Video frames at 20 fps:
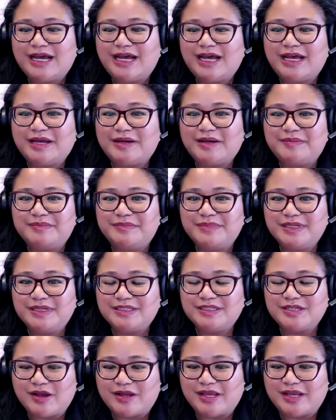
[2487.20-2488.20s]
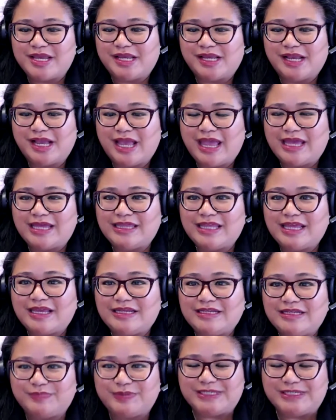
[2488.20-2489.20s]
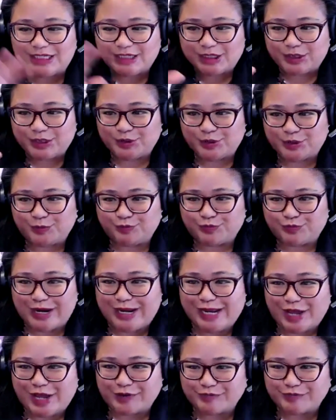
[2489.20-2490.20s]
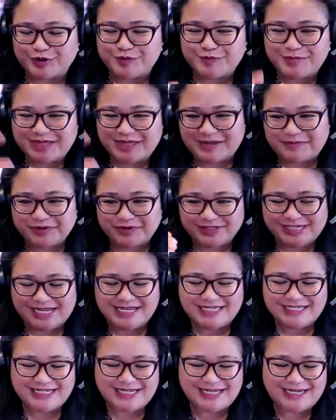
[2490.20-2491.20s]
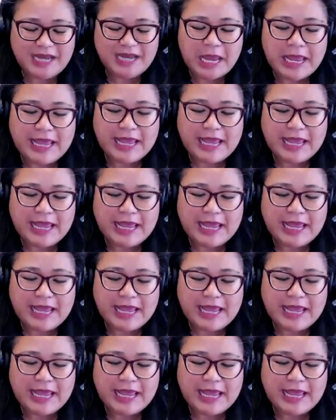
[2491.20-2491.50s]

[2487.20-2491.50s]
talking, and we did a little breakout room and they presented,